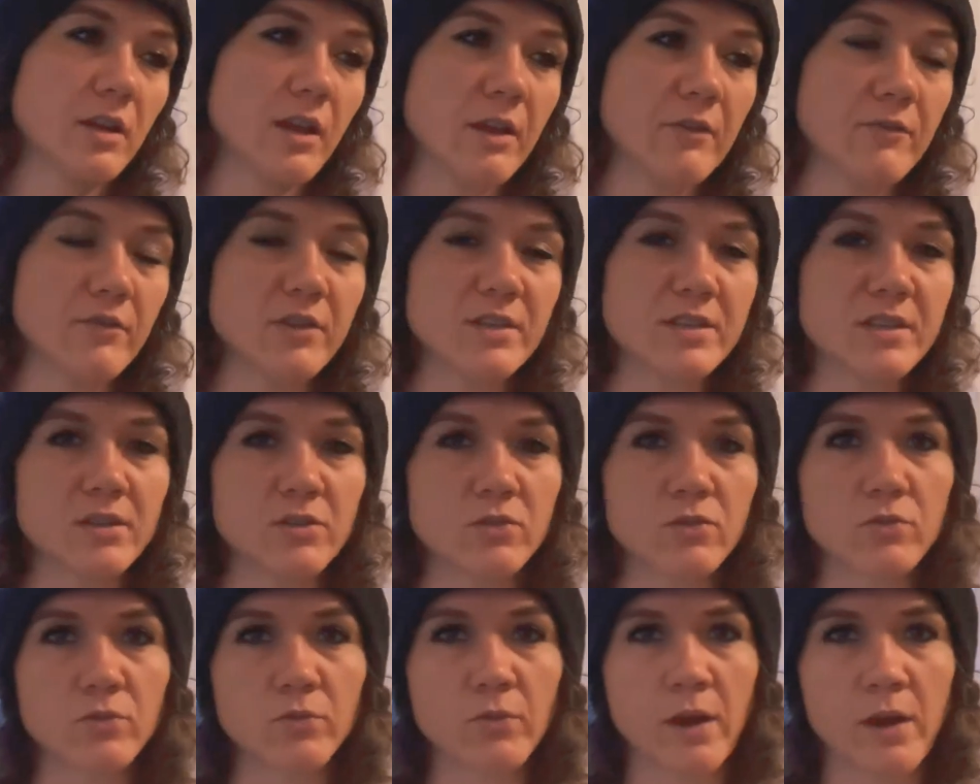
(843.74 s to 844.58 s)
every
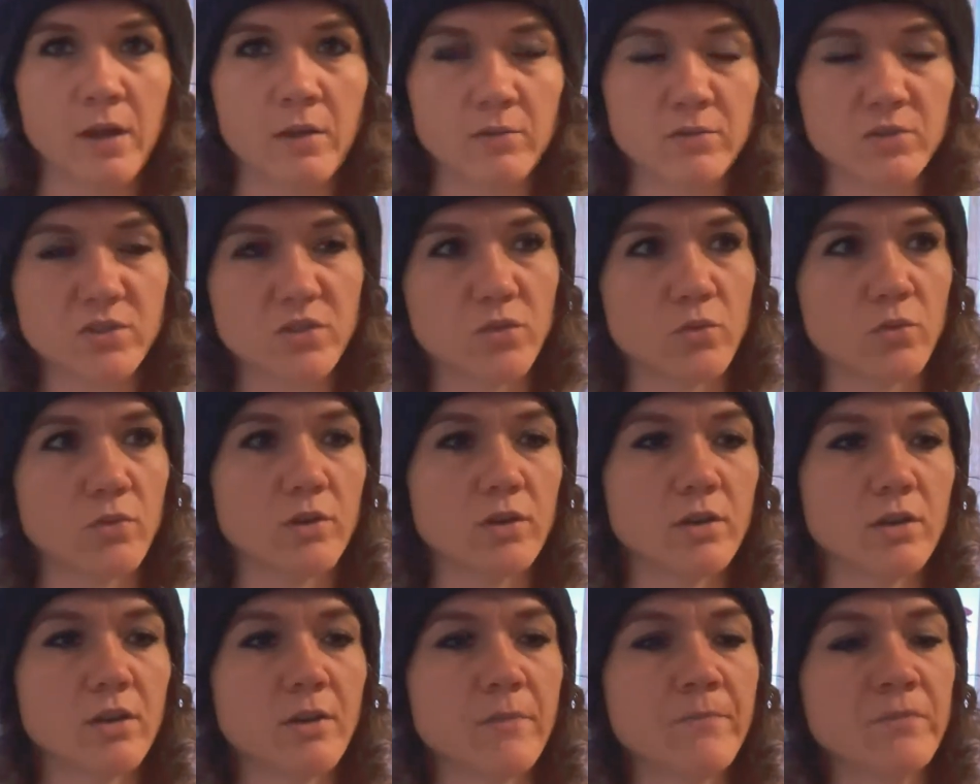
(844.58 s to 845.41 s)
single round
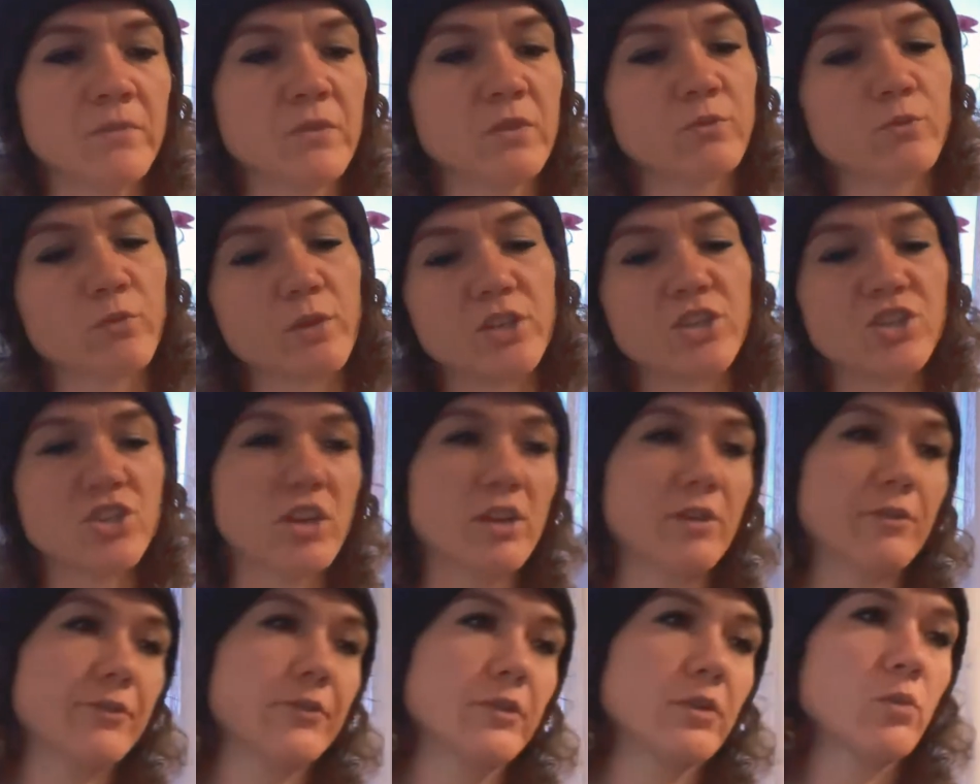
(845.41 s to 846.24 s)
or
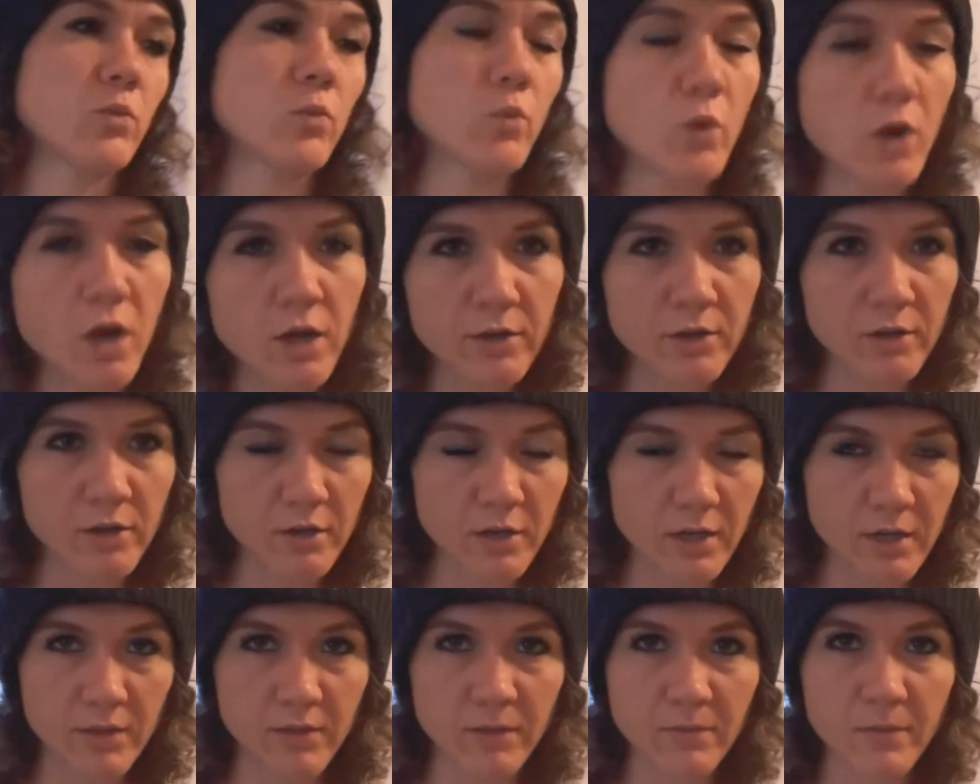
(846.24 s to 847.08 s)
reaching for water
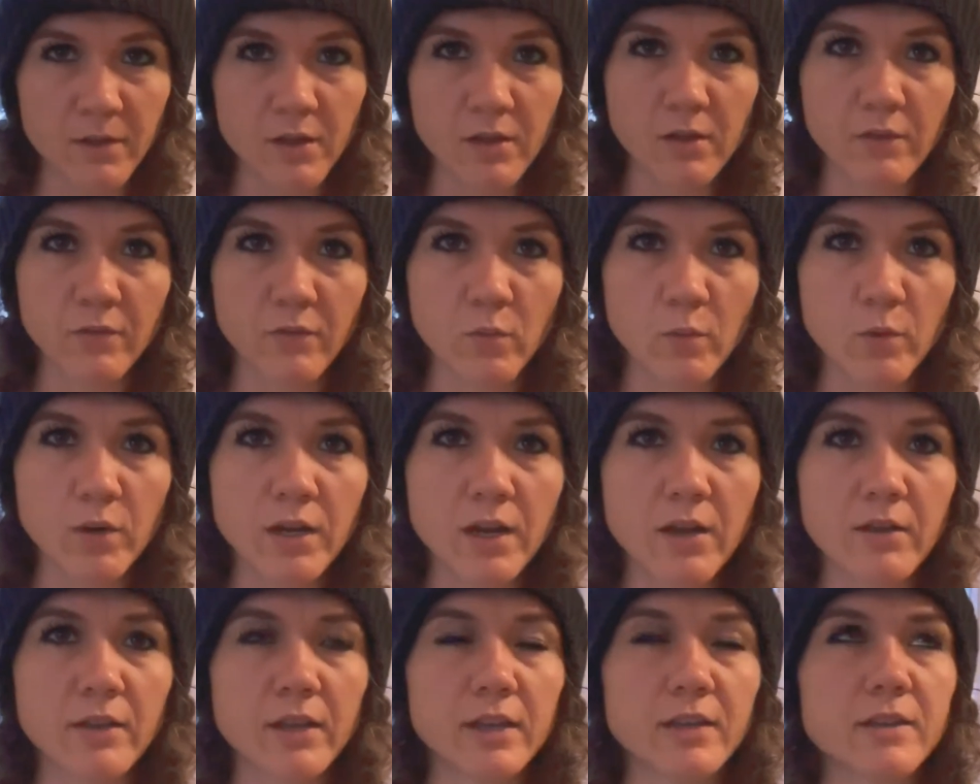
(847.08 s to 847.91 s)
in the middle of a
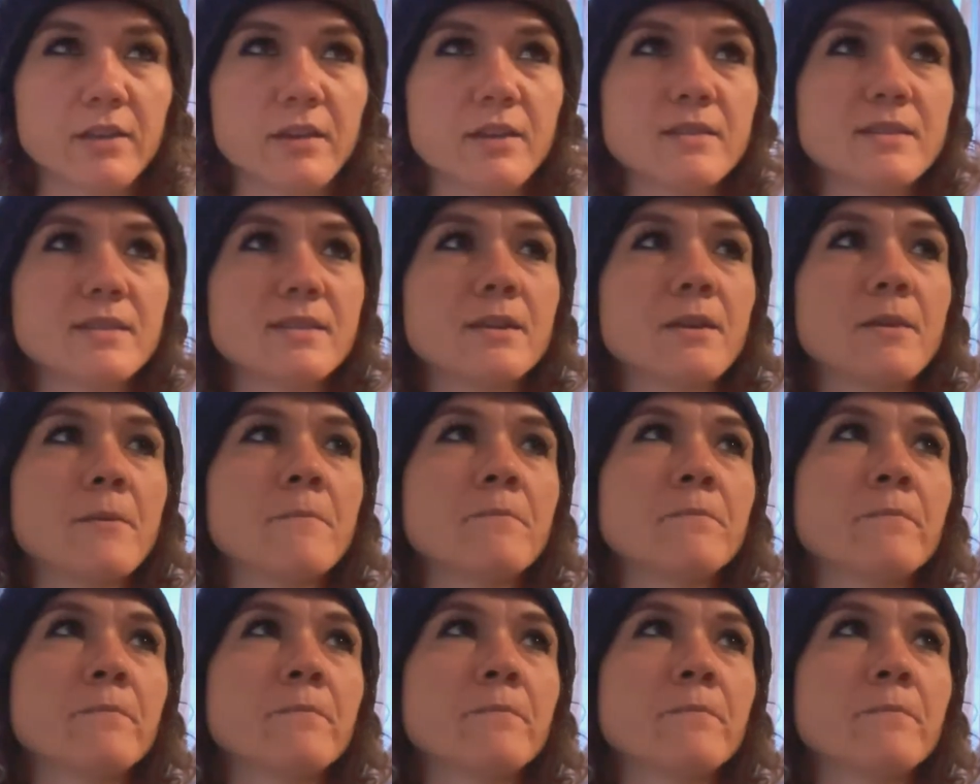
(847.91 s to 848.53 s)
workout like this.